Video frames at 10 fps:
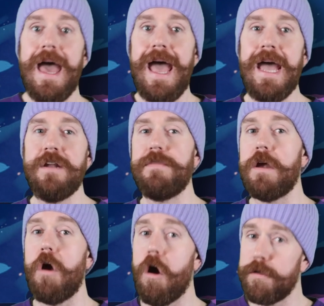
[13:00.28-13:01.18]
and
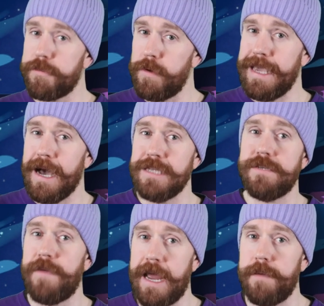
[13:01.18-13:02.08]
there are 3 kinds
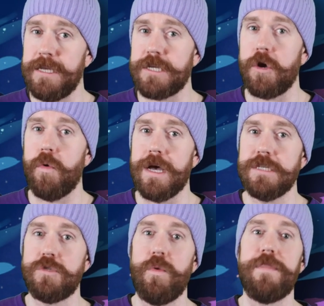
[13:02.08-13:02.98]
of enemies in
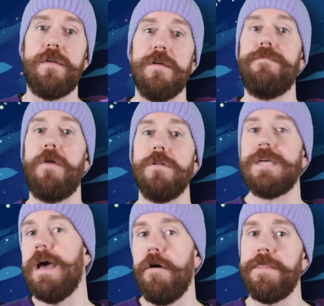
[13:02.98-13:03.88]
Quest with default
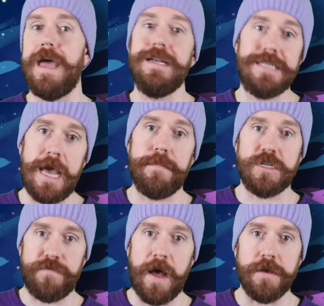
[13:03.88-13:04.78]
health and
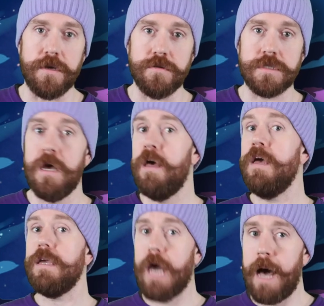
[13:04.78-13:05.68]
damage values.
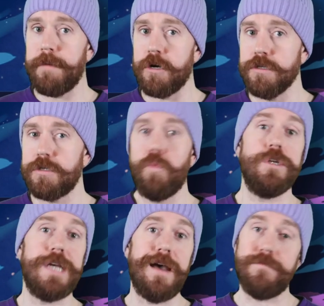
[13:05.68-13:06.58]
Commoners,
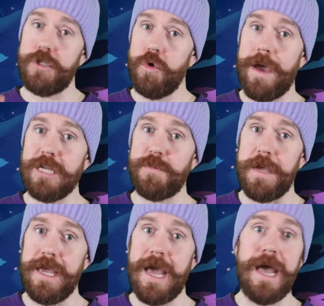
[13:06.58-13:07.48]
which have 2
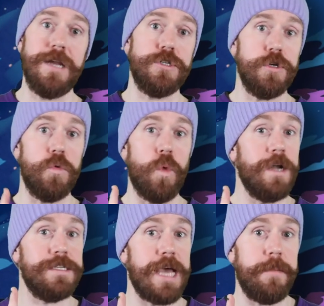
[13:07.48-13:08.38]
HP and do
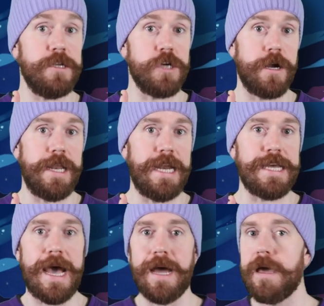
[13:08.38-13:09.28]
1 damage on an
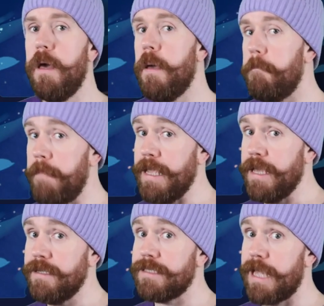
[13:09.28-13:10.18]
attack,
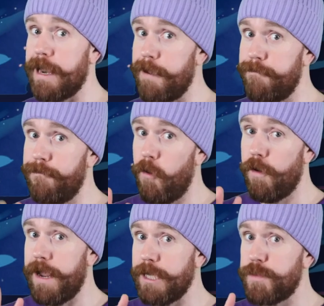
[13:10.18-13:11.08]
minions that have
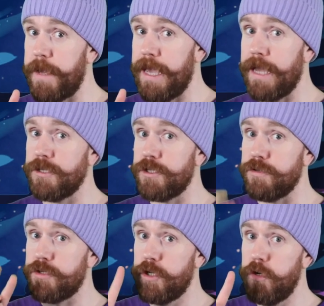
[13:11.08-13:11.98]
4 HP and do
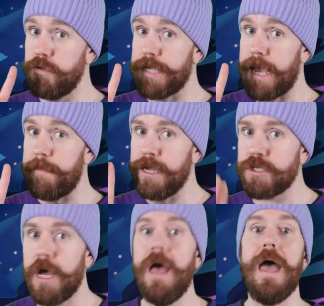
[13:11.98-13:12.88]
2
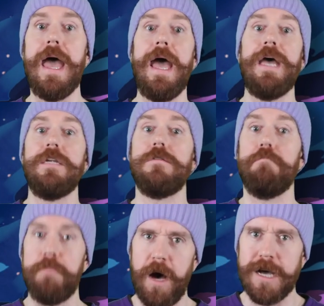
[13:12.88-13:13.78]
damage, and
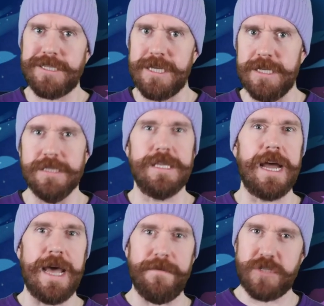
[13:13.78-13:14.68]
bosses
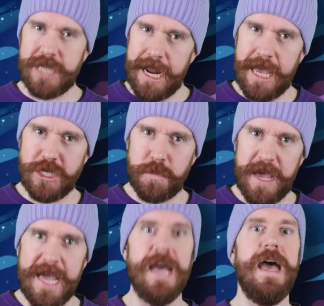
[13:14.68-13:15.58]
that have 10
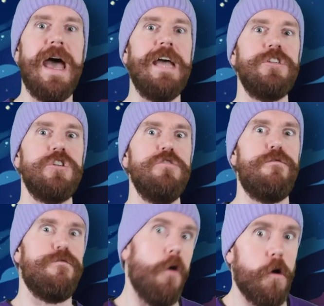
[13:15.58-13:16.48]
HP and do
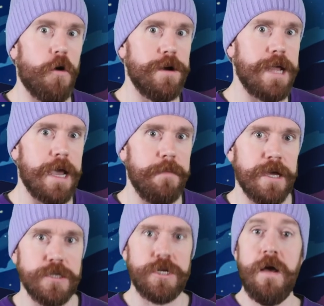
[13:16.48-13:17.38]
4
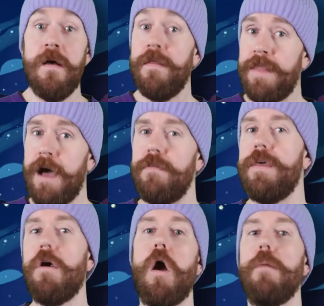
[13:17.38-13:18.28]
damage. Now,
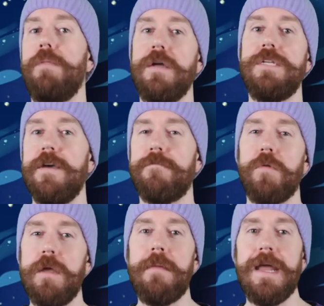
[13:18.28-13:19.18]
there are plenty of
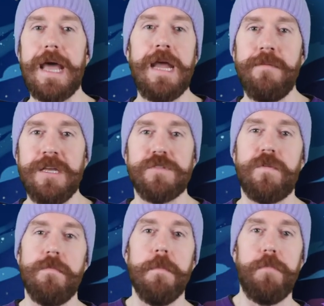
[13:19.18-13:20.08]
pre-made enemies
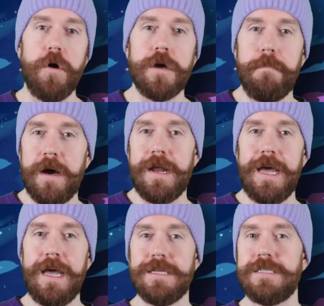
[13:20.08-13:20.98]
from the book, but
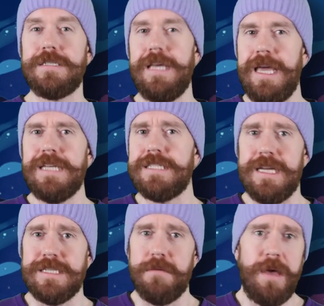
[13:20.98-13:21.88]
it's
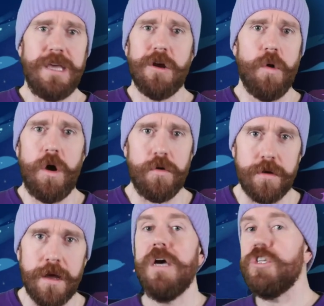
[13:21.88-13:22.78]
easy to make your own.
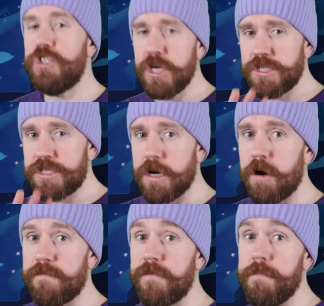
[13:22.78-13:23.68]
Just
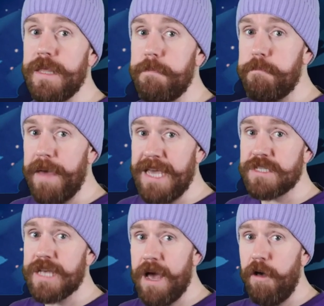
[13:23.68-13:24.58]
start from the
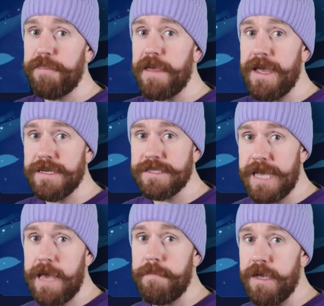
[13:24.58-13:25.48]
base health and
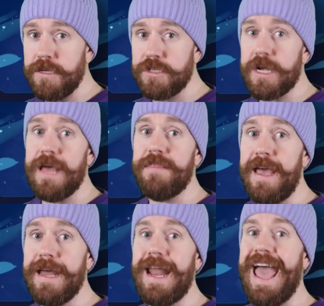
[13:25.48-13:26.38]
damage,
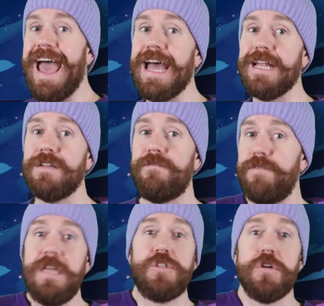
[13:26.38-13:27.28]
then add
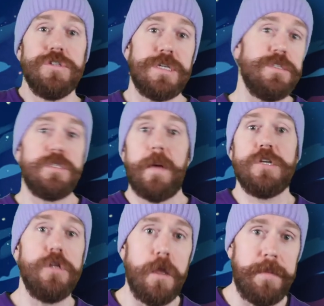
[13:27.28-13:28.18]
features and
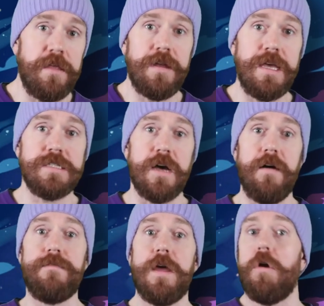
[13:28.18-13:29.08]
special abilities
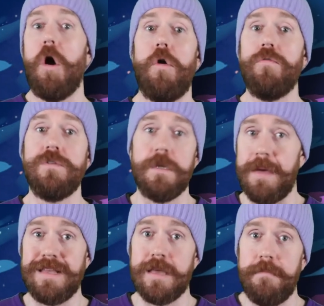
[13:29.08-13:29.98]
of their own to
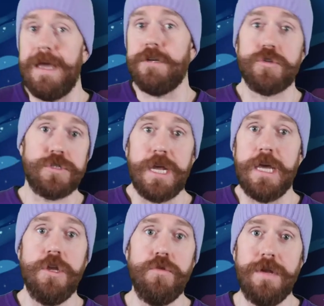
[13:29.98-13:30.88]
make them interesting
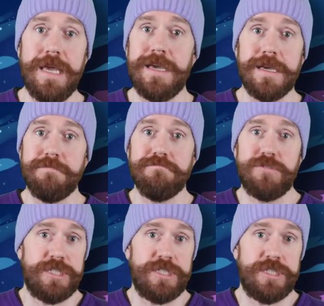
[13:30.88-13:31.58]
and unique and